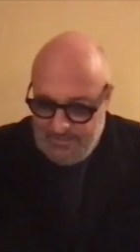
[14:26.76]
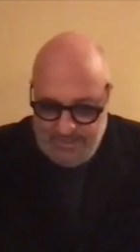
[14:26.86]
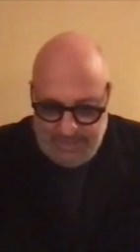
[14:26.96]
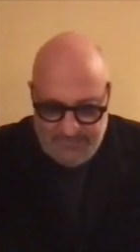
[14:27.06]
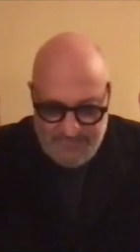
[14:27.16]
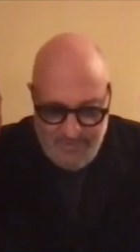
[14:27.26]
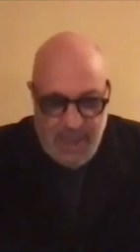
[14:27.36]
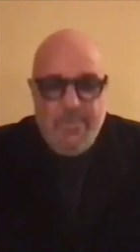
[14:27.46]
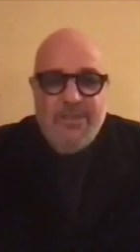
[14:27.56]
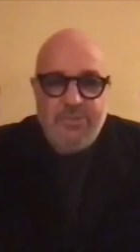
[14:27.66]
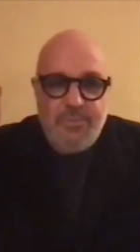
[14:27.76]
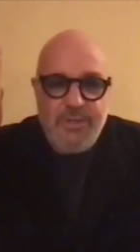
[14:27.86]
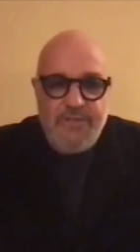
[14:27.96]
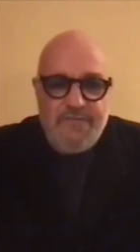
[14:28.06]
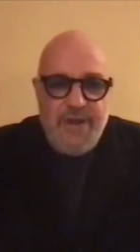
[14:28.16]
That frame has to be
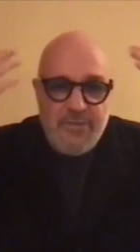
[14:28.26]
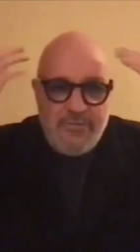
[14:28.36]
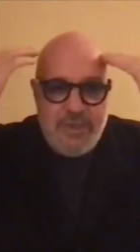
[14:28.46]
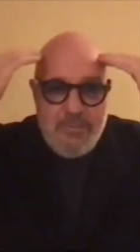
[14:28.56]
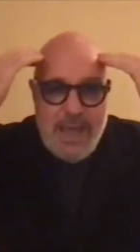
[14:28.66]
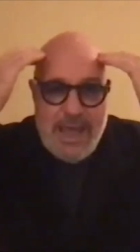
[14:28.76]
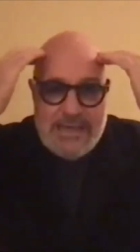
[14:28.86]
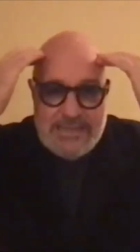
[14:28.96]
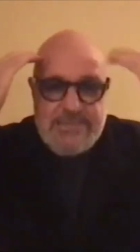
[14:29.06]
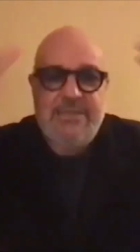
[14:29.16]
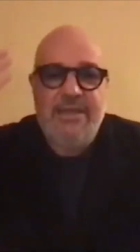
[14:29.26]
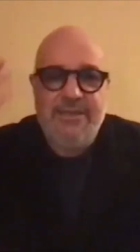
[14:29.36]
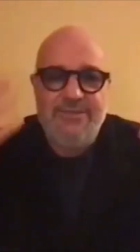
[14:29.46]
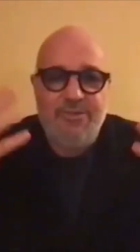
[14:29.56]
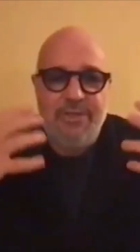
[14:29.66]
the frame of the mind,
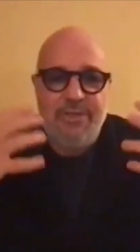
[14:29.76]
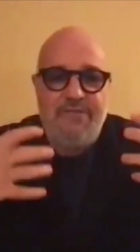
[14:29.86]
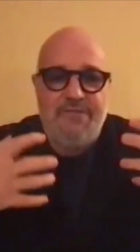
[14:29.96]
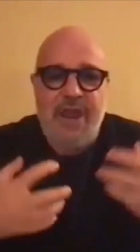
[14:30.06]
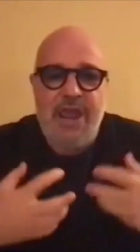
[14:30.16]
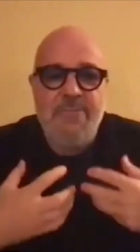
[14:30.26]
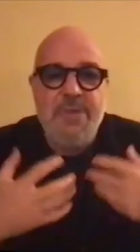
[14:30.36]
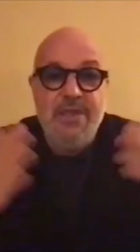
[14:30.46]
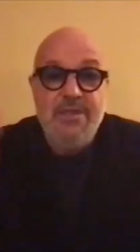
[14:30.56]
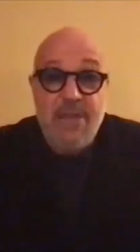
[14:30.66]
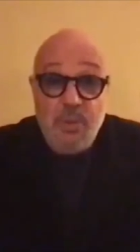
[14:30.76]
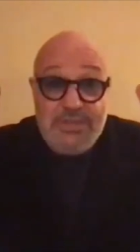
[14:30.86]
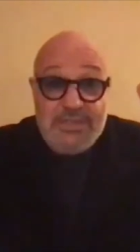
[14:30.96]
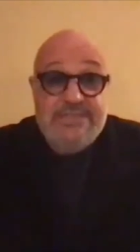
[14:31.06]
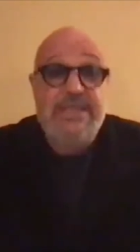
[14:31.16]
has to be the frame that with
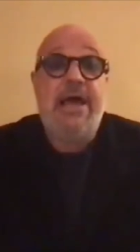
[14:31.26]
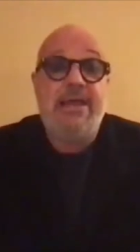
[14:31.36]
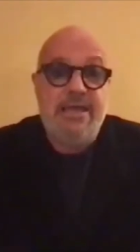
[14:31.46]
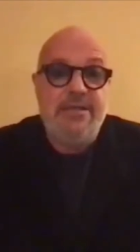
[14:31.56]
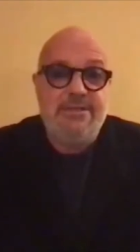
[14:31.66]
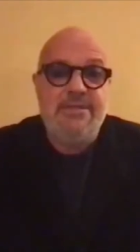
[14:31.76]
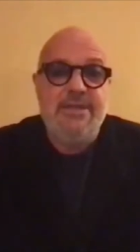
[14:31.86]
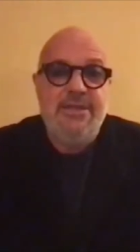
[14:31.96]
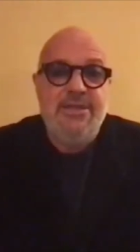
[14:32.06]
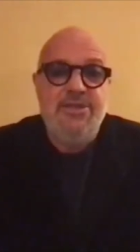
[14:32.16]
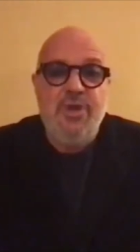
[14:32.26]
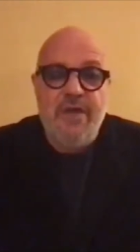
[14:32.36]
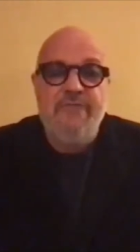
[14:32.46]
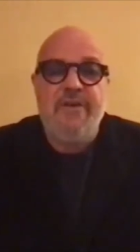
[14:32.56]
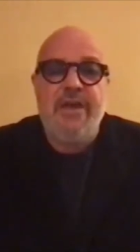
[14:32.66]
the silent, you
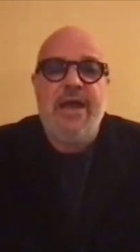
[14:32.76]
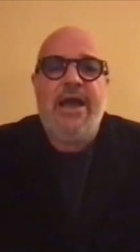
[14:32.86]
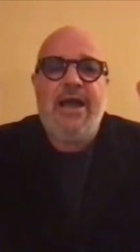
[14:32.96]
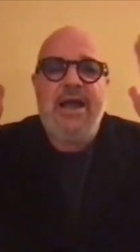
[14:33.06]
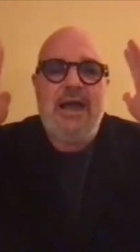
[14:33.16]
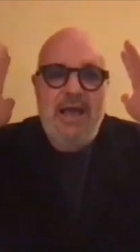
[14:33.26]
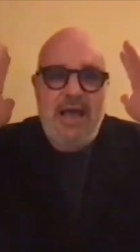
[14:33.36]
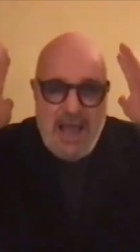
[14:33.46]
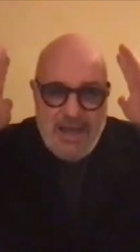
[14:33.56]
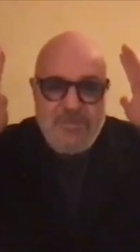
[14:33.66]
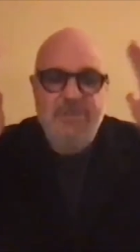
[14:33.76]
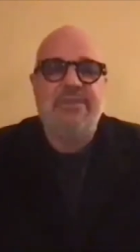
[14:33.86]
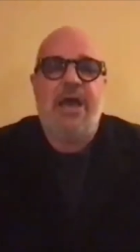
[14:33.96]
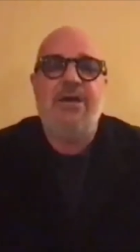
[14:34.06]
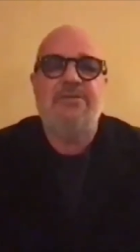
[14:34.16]
have
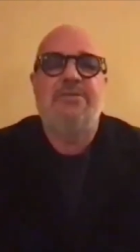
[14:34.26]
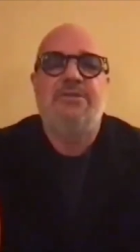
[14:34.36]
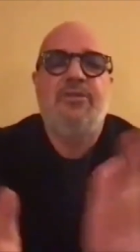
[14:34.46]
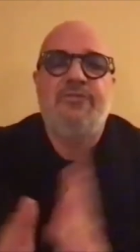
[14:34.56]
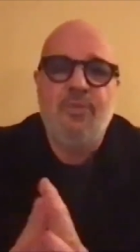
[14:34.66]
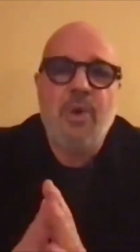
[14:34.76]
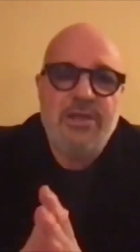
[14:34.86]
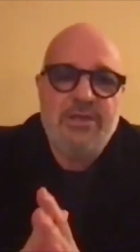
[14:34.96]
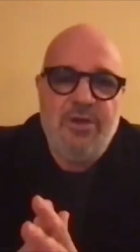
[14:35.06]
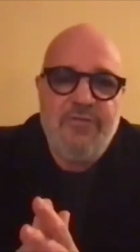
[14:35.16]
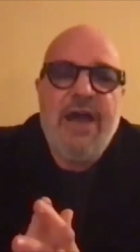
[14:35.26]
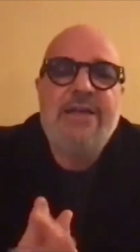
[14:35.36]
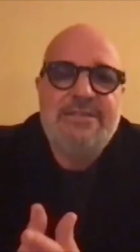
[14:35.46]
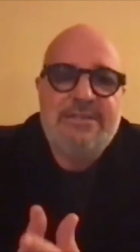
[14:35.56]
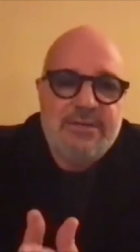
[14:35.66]
100,000 of
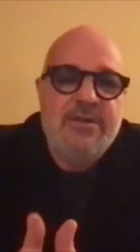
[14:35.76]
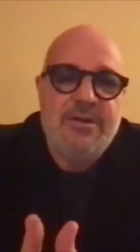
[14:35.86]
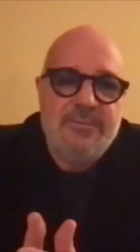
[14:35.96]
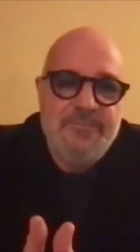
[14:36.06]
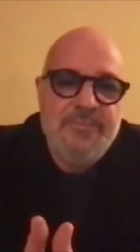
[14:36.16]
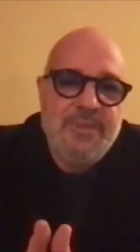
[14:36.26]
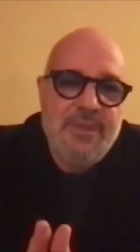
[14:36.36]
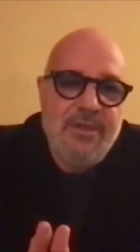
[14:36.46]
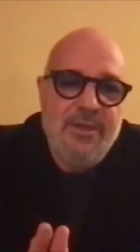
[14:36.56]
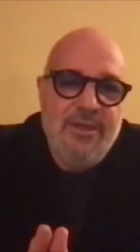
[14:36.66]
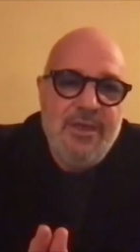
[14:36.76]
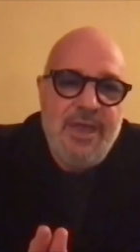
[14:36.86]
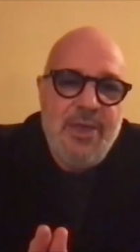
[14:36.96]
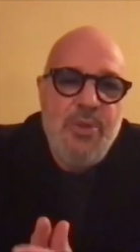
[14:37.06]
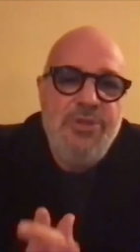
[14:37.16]
answer.
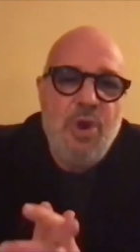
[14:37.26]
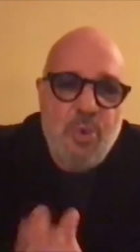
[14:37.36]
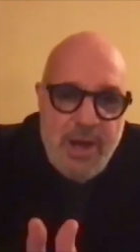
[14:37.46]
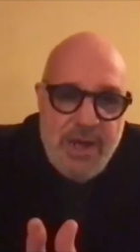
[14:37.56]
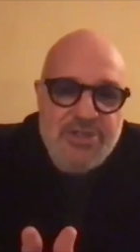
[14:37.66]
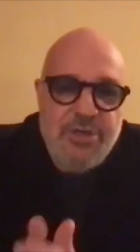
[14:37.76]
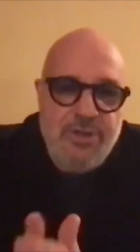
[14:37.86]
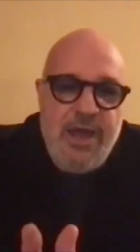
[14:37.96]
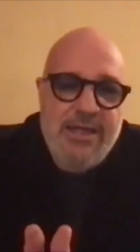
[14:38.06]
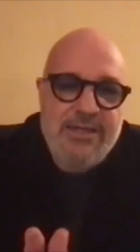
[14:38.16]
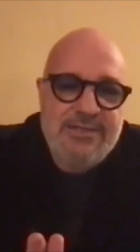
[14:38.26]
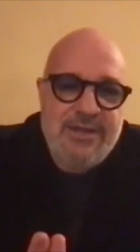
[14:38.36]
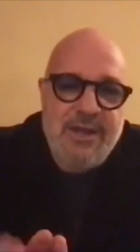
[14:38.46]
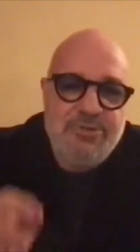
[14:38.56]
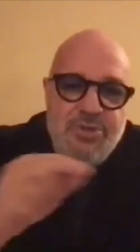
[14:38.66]
And with no question or answer,
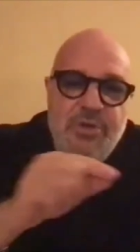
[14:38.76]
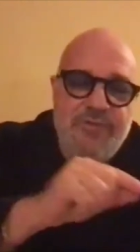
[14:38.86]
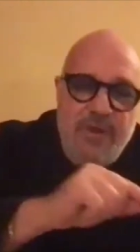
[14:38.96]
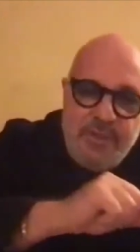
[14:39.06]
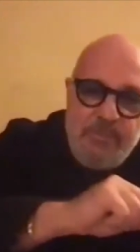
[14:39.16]
I'm sure if you have the